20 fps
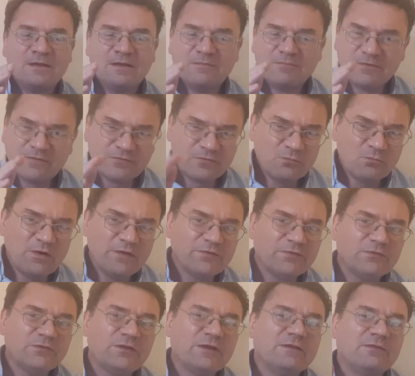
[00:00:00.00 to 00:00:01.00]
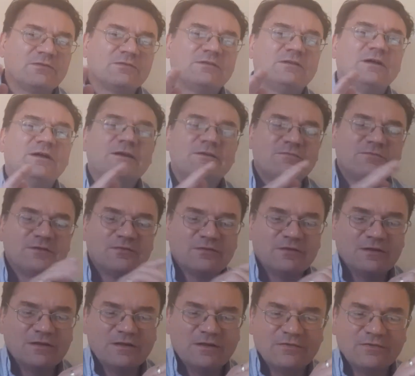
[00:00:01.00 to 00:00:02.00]
Because in one sense, life is
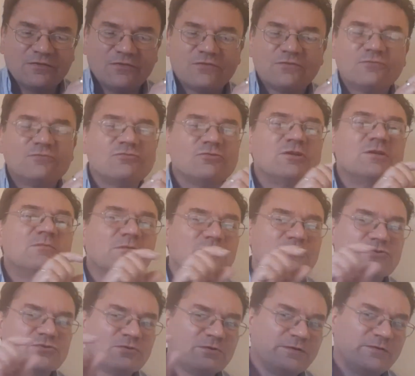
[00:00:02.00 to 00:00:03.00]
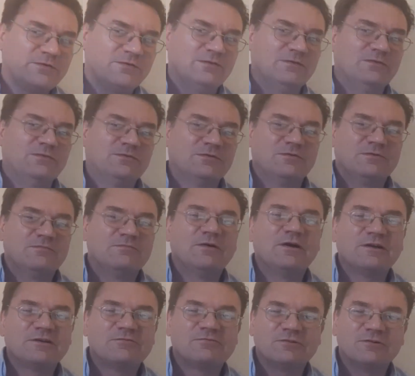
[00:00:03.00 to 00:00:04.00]
a stream of choices on a
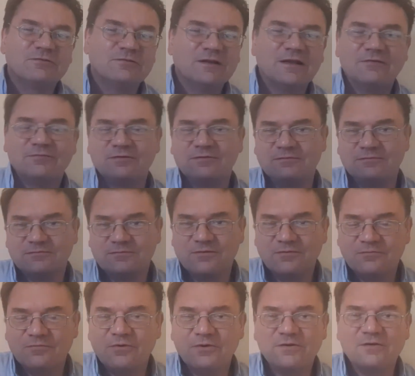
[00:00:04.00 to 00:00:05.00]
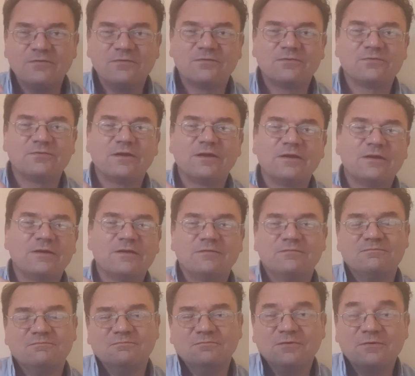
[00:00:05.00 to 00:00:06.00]
micro level, or what you say,
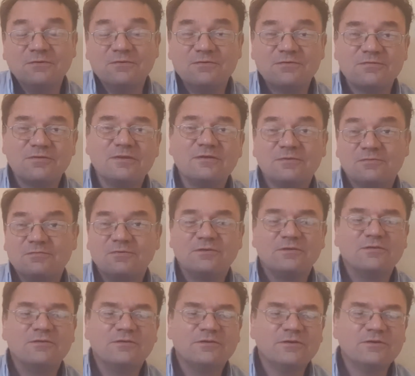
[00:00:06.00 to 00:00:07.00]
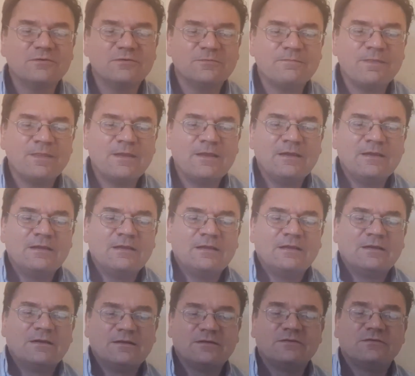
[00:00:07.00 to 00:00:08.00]
what you think, what you do.
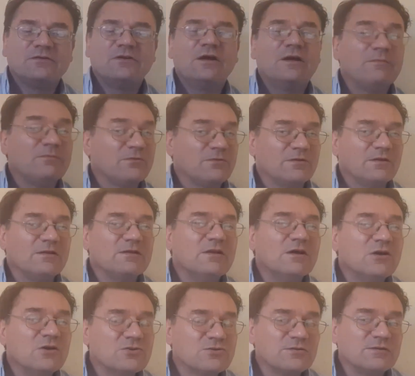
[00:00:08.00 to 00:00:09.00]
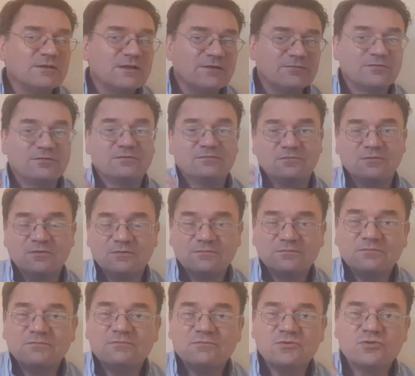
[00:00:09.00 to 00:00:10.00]
And at times on a larger level, what
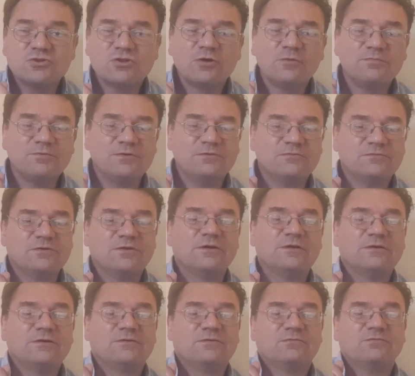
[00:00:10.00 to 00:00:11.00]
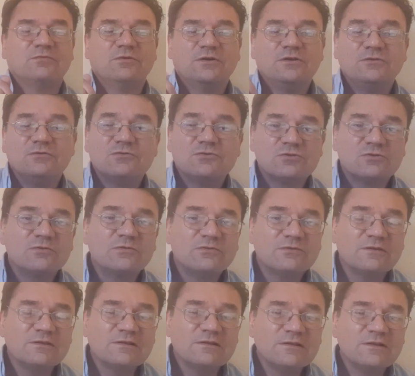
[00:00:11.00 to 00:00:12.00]
job you take, where you choose
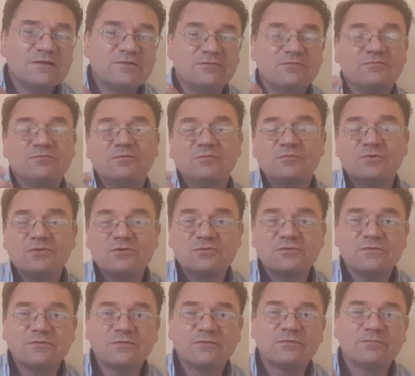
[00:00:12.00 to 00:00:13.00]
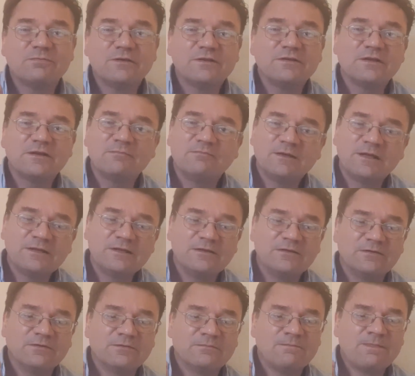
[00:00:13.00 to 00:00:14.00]
to live, what you choose to spend our money
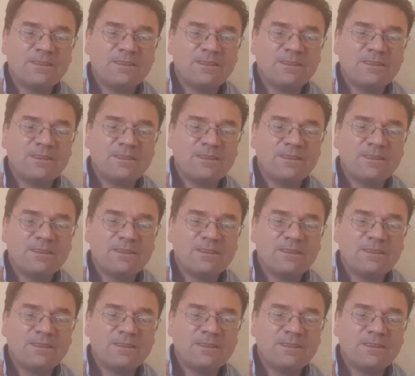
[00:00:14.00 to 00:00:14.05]
on.